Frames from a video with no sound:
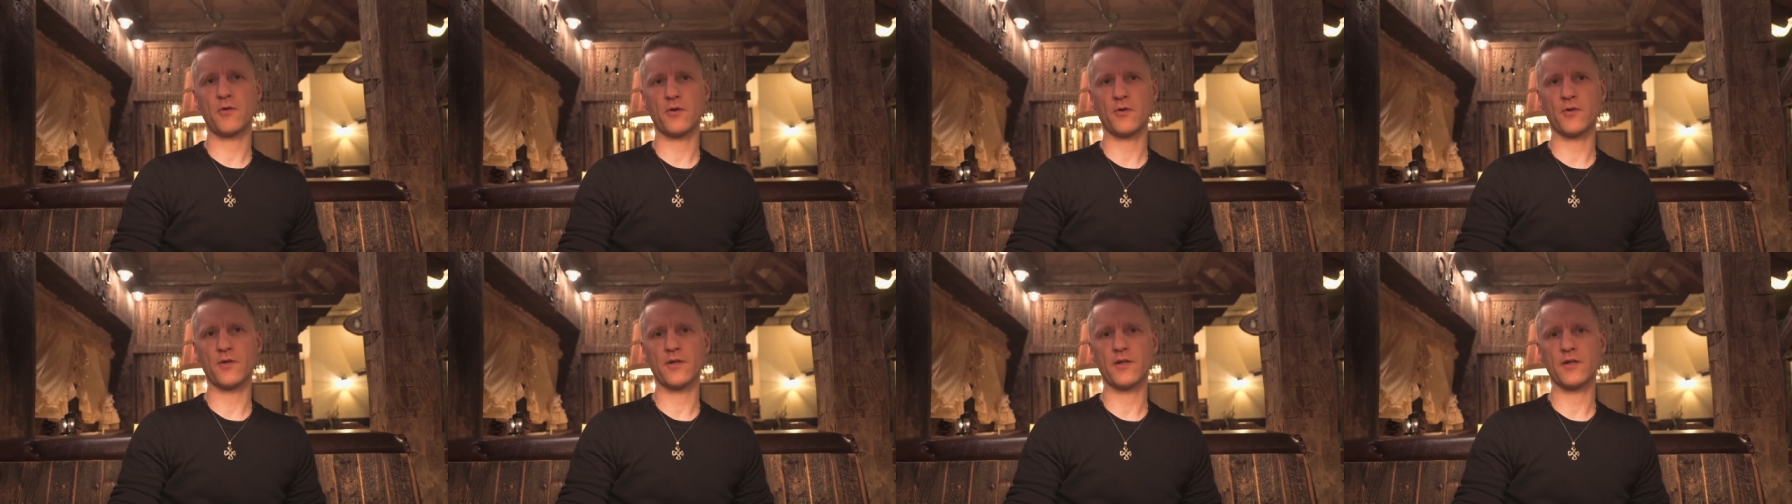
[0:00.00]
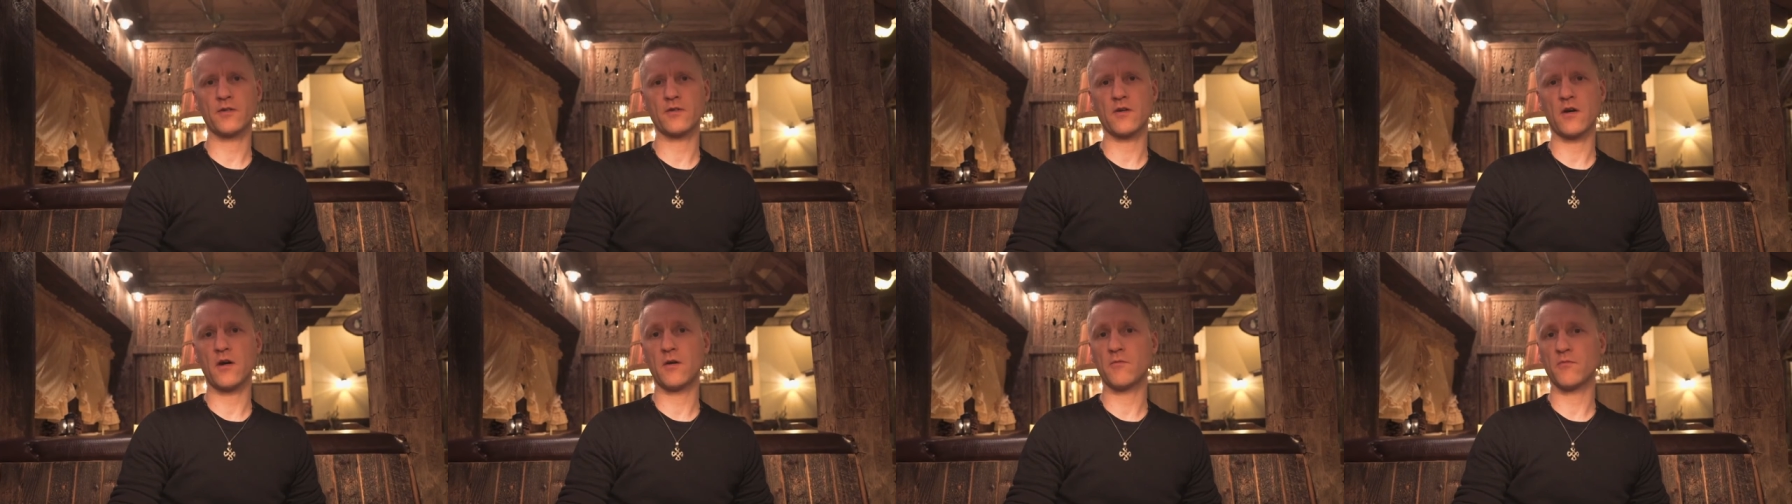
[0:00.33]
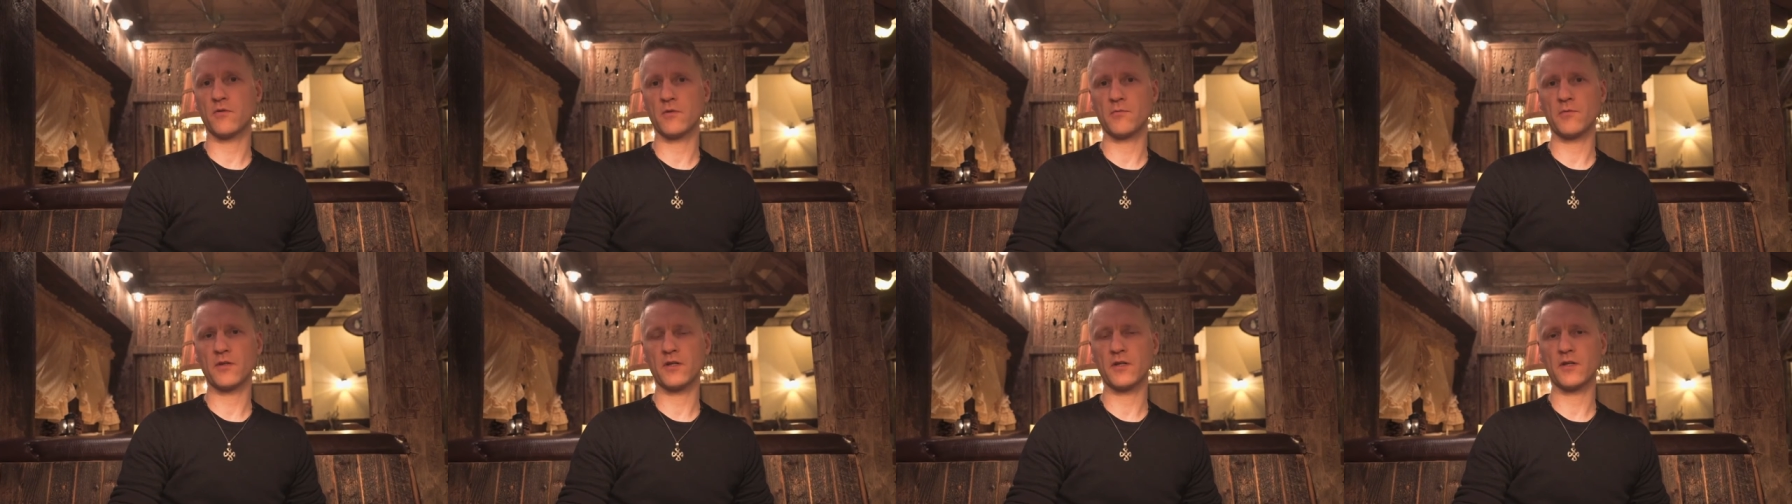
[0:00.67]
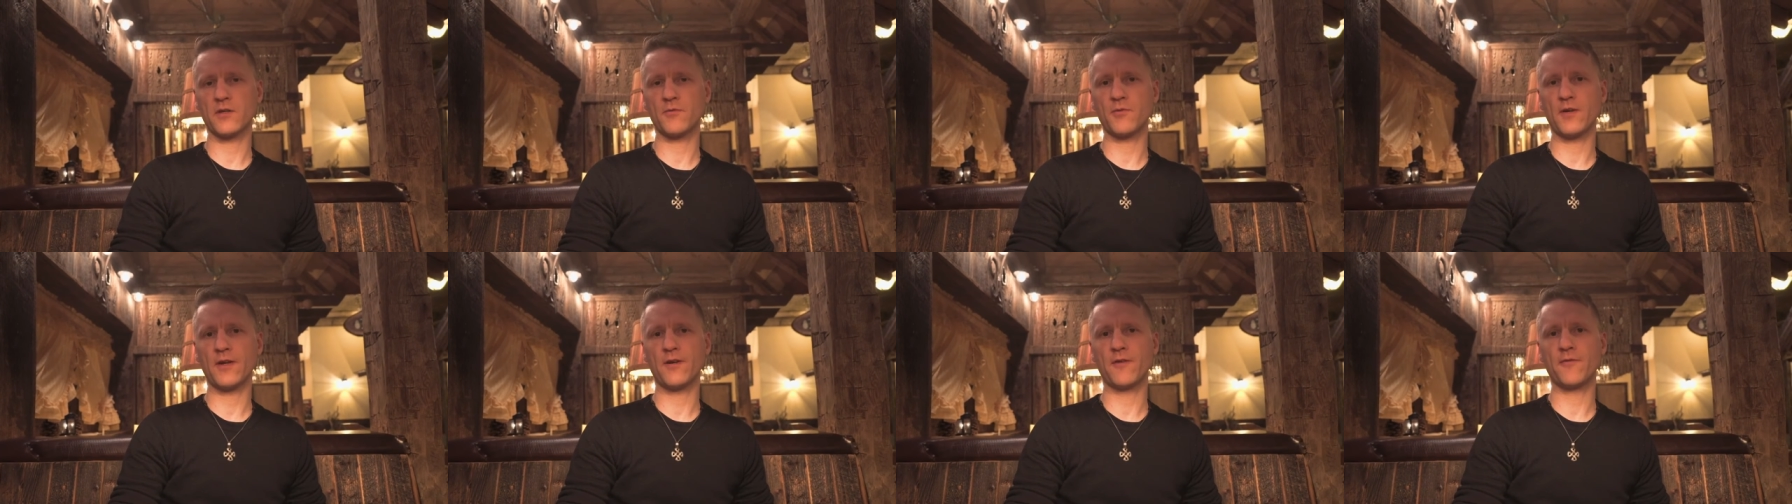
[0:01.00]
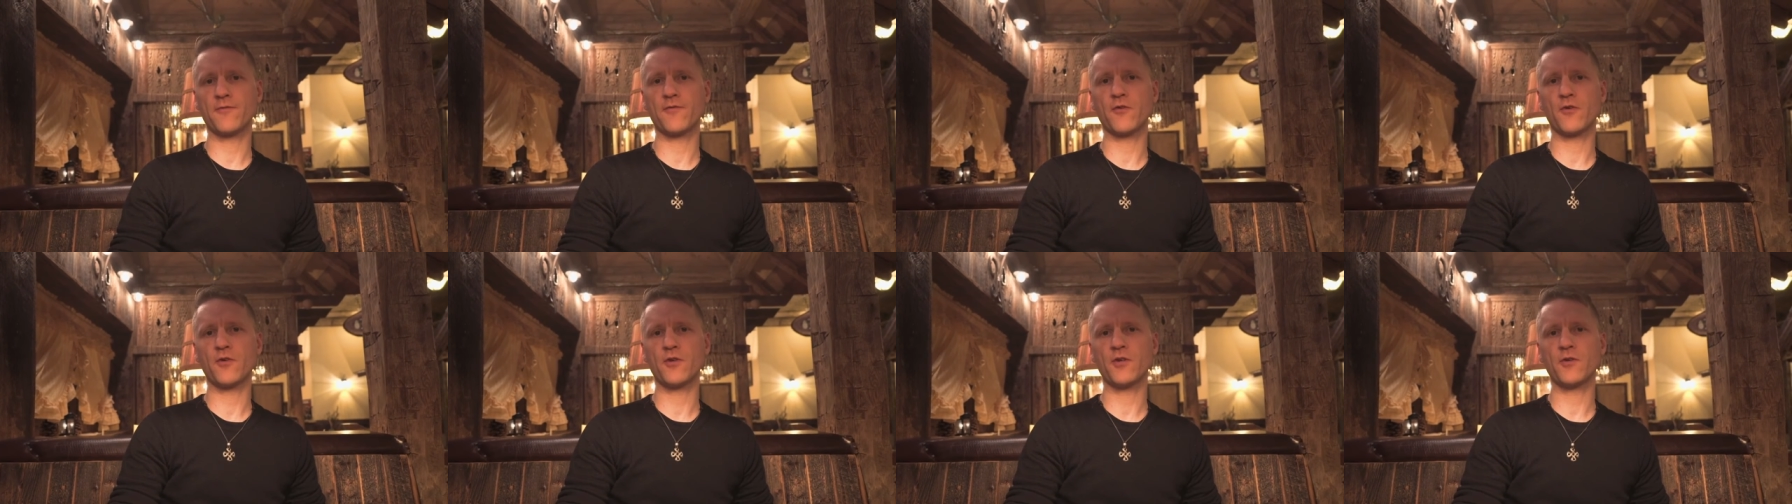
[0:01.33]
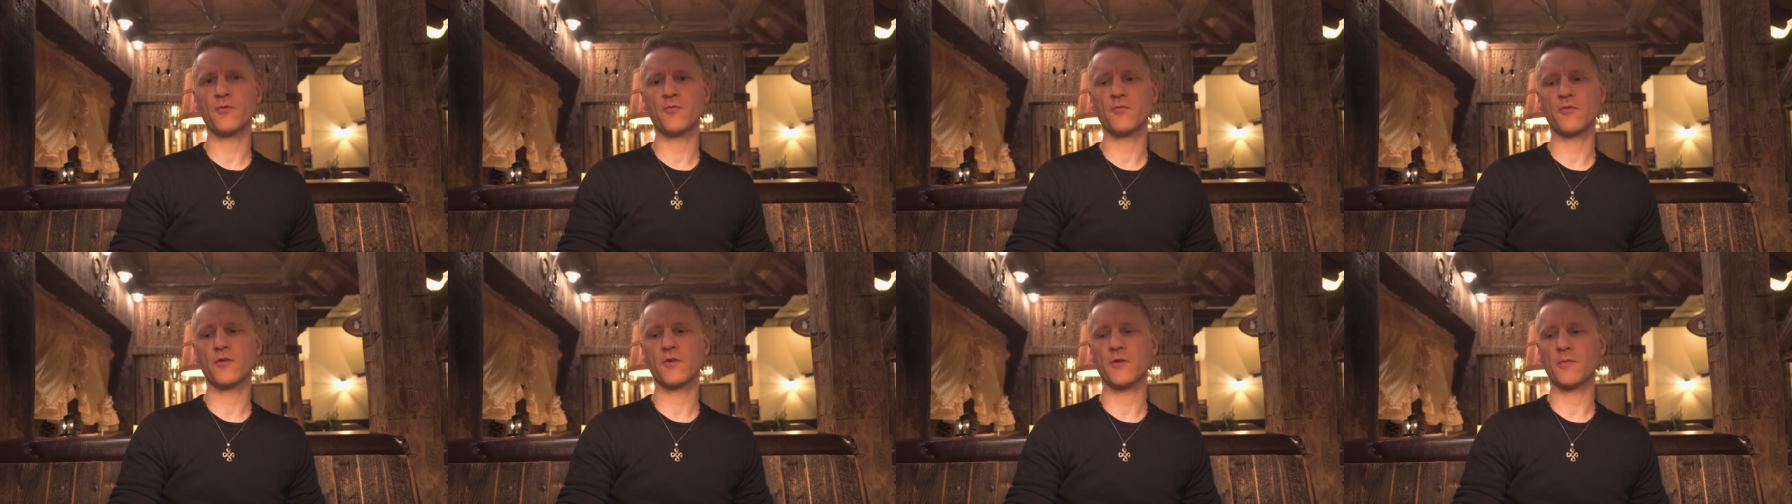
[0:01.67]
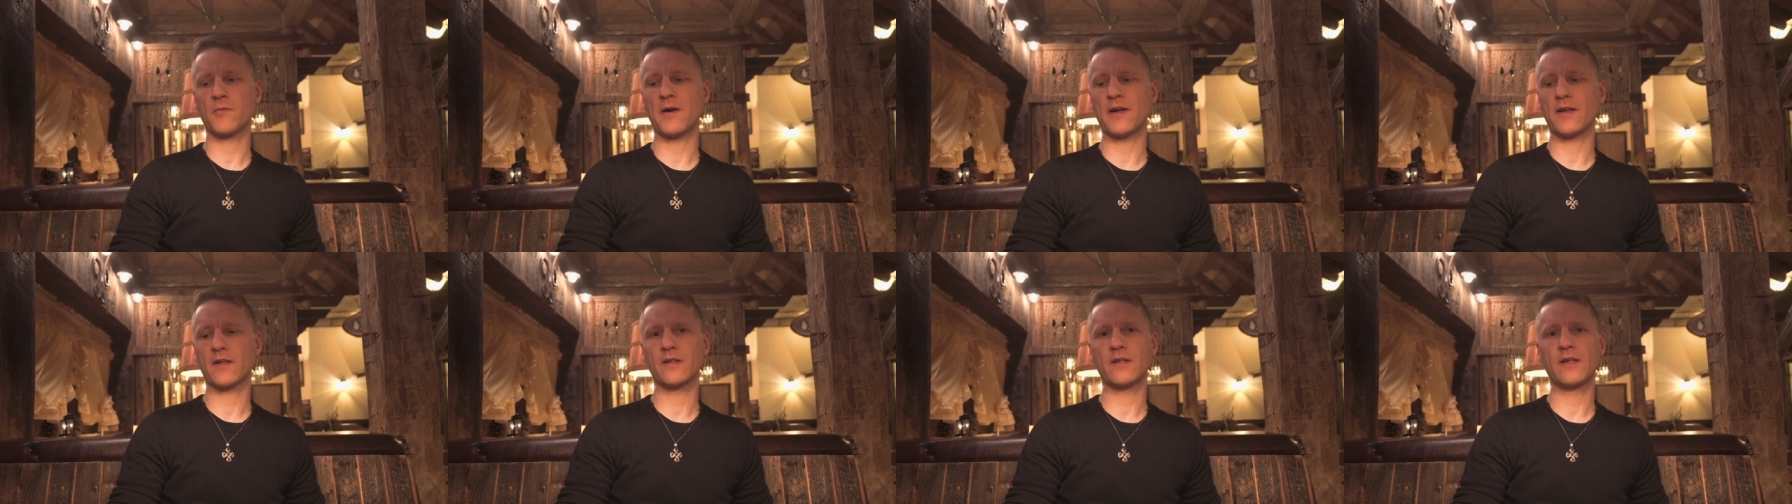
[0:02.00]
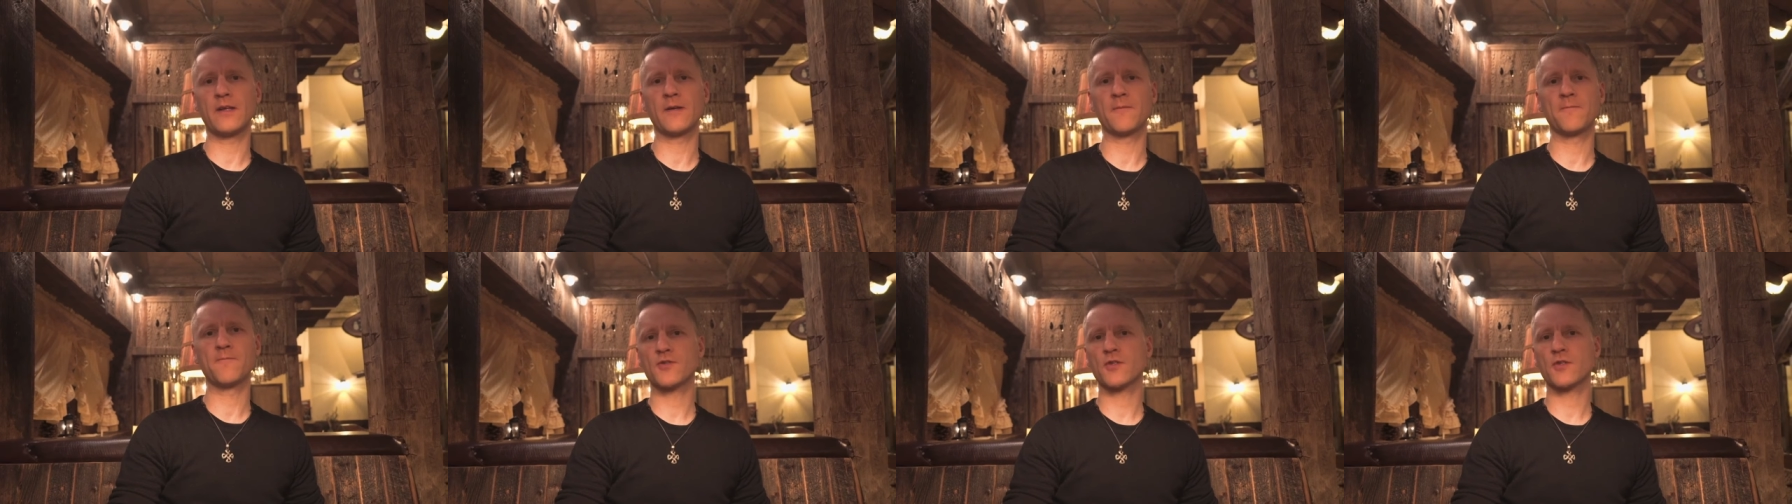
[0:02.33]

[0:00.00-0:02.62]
podia.com will be created for you automatically.